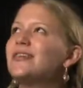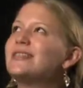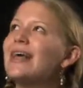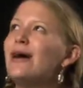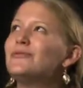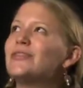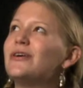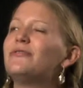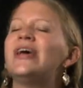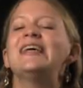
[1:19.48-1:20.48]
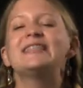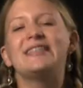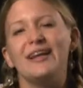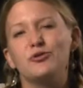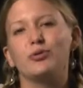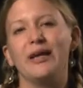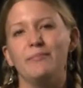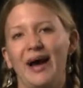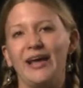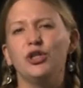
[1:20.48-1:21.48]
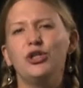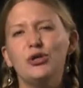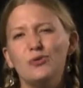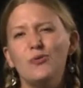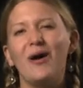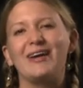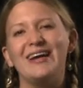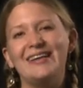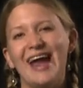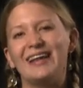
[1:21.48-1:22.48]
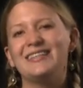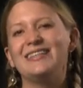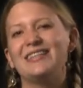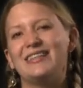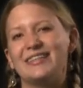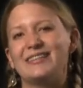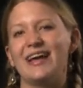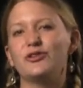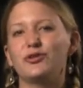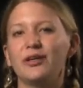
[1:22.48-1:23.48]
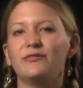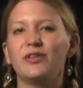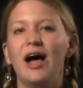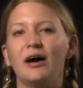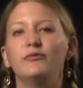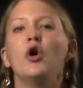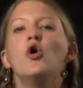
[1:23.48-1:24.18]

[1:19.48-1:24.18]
sounds of Amite, you are connected to the center of love.